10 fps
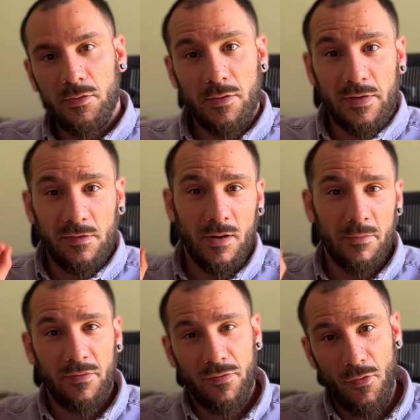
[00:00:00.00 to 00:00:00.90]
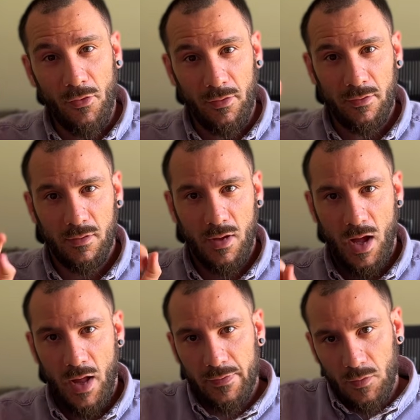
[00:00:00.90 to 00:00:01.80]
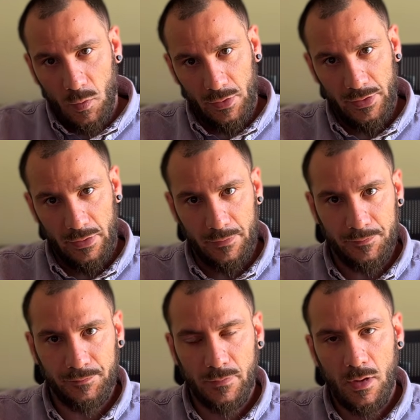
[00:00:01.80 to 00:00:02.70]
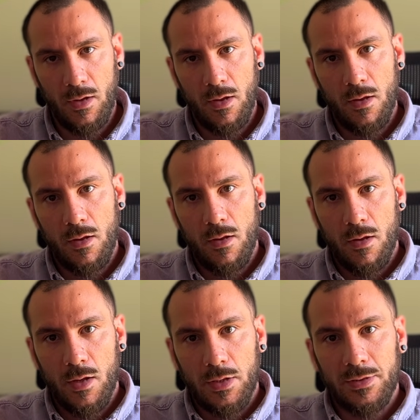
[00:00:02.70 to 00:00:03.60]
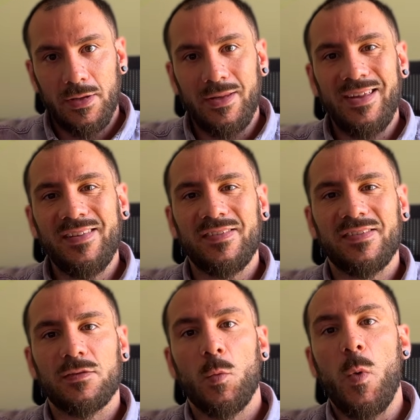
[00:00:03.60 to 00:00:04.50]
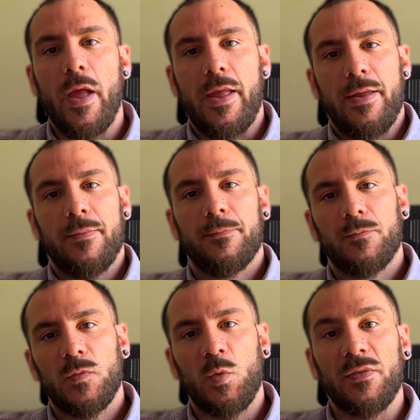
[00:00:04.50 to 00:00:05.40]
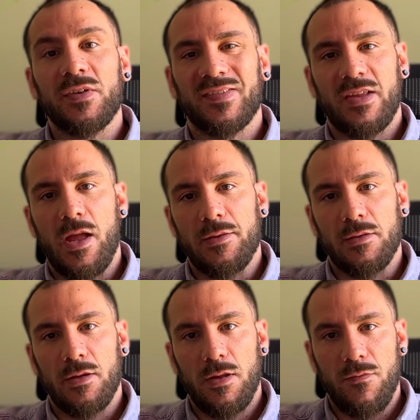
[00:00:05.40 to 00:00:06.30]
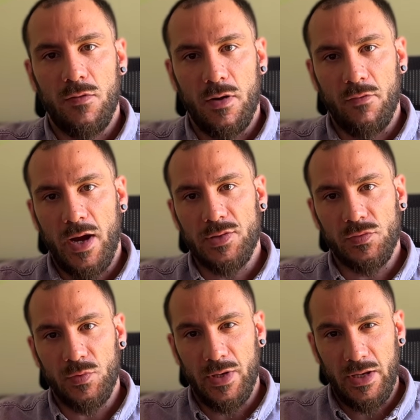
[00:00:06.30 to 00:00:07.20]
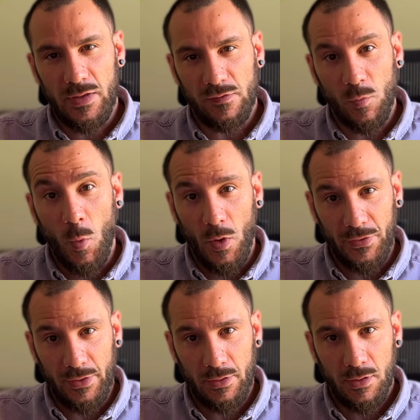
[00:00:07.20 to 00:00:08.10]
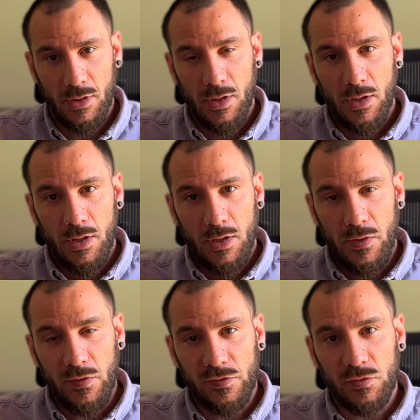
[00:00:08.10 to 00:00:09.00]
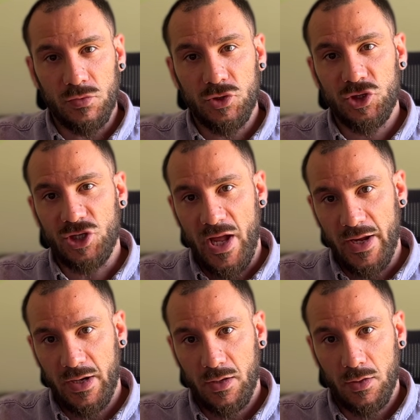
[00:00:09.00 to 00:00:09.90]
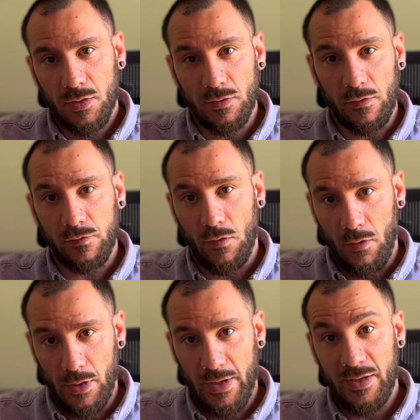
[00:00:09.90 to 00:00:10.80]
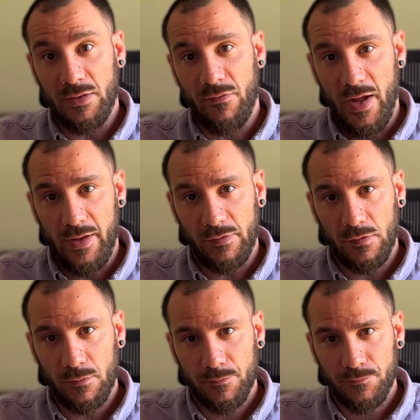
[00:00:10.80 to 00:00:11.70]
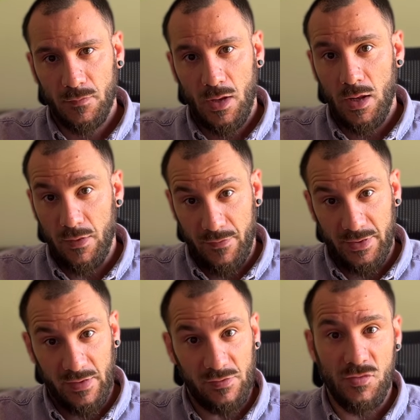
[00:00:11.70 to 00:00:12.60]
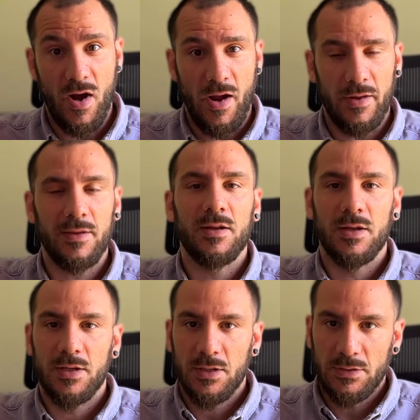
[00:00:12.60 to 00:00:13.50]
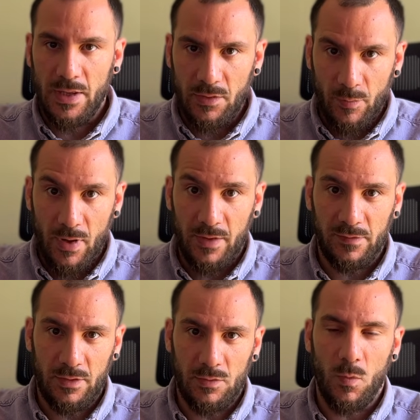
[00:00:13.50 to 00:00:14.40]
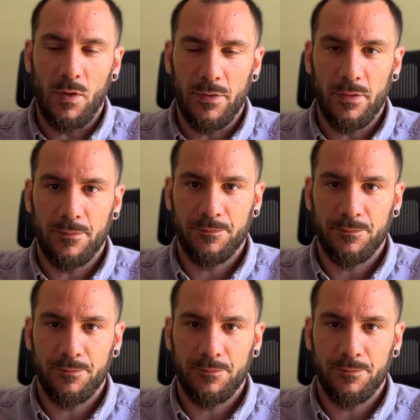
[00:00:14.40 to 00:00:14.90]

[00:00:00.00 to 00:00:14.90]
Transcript: Reason number four: underwater. The easiest way to understand if your avocado tree needs water is to check the soil in the vase. If it is dry, then your plants need water.